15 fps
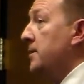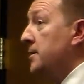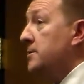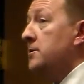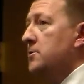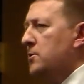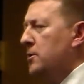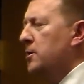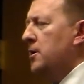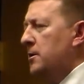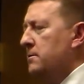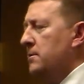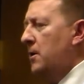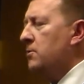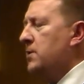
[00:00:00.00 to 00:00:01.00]
This is
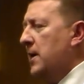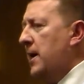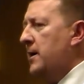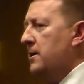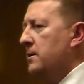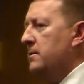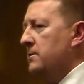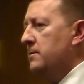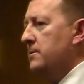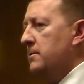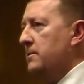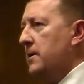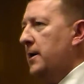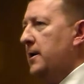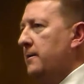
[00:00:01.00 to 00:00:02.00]
good. Okay,
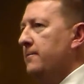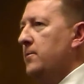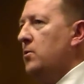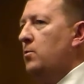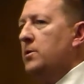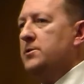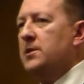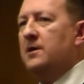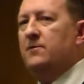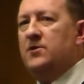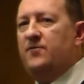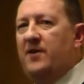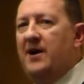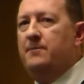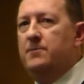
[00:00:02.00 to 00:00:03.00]
right? Who wants to give
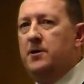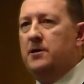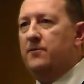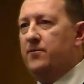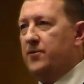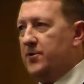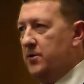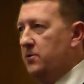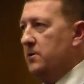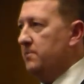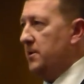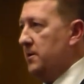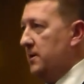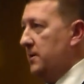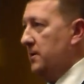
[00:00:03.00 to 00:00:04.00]
us $5 million for $30
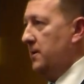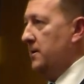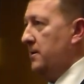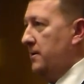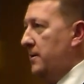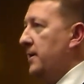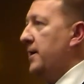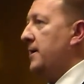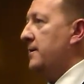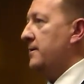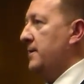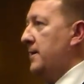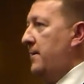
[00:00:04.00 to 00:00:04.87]
million, right?